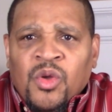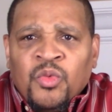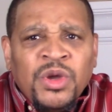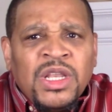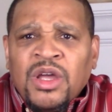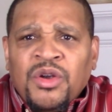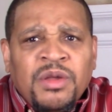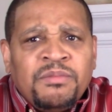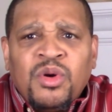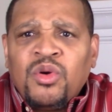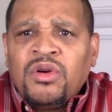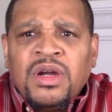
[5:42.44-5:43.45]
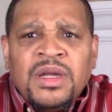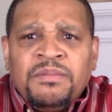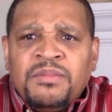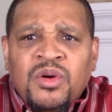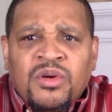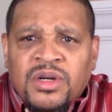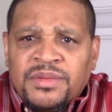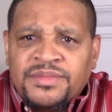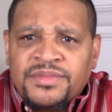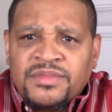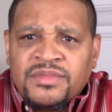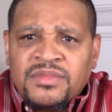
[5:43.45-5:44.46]
we're learning more and more.
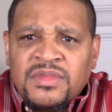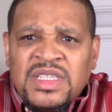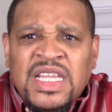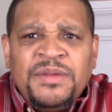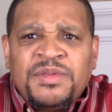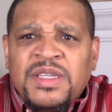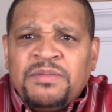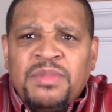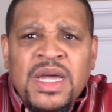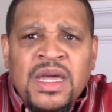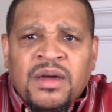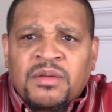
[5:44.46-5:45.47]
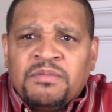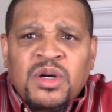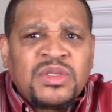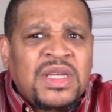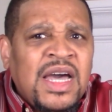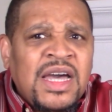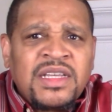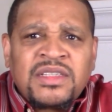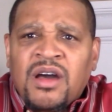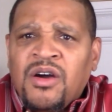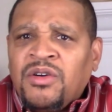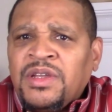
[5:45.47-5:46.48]
Leaps and bounds. The Most High is
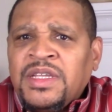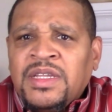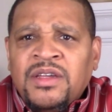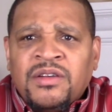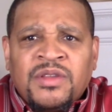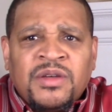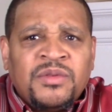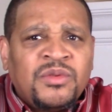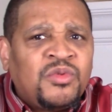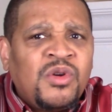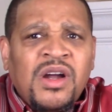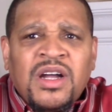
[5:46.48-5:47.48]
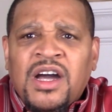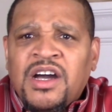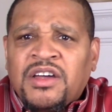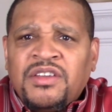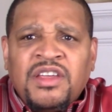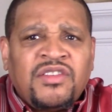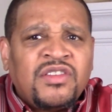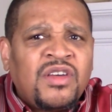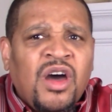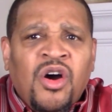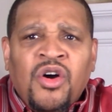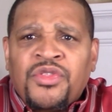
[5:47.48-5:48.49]
all in here. The Ruach HaKodesh is
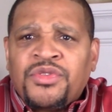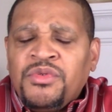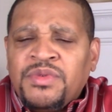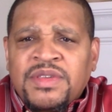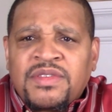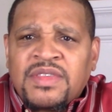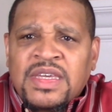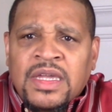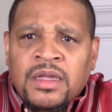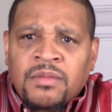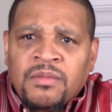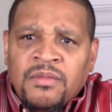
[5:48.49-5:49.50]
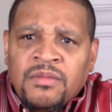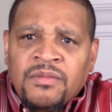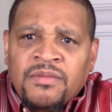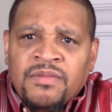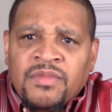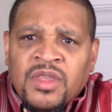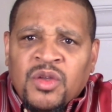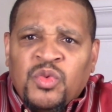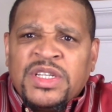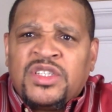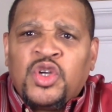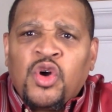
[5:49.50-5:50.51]
all through this thing.
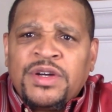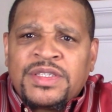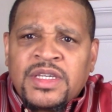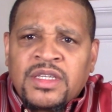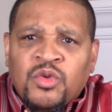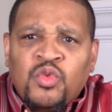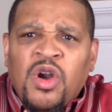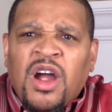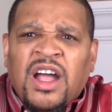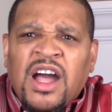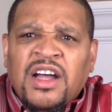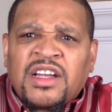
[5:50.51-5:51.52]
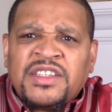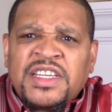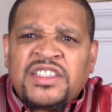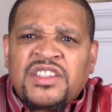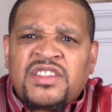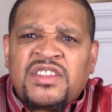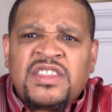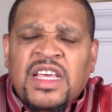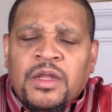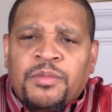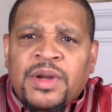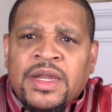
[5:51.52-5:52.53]
Rejoicing. The Ruach HaKodesh is
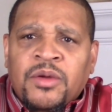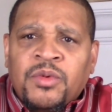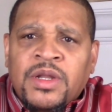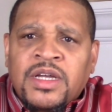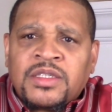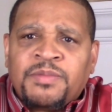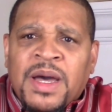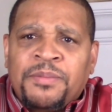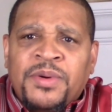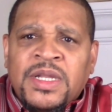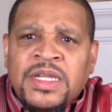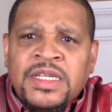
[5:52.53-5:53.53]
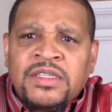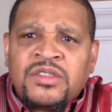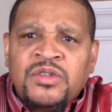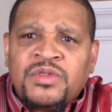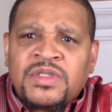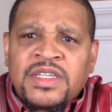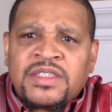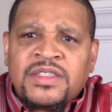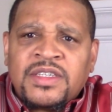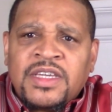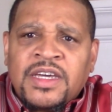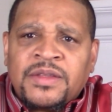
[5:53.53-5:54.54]
celebrating with us by putting these two sticks
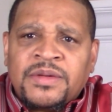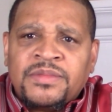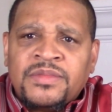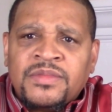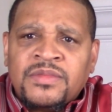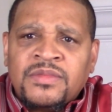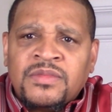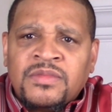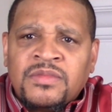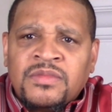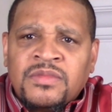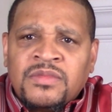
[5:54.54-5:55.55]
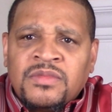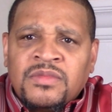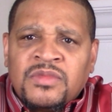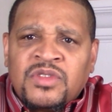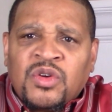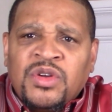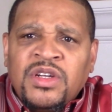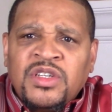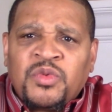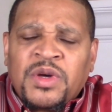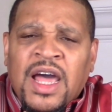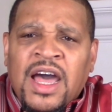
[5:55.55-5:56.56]
together. So here's
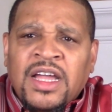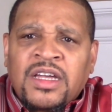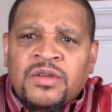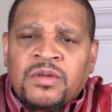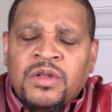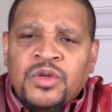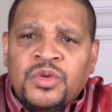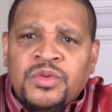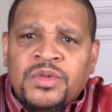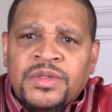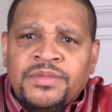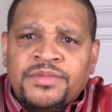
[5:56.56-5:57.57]
what I conclude.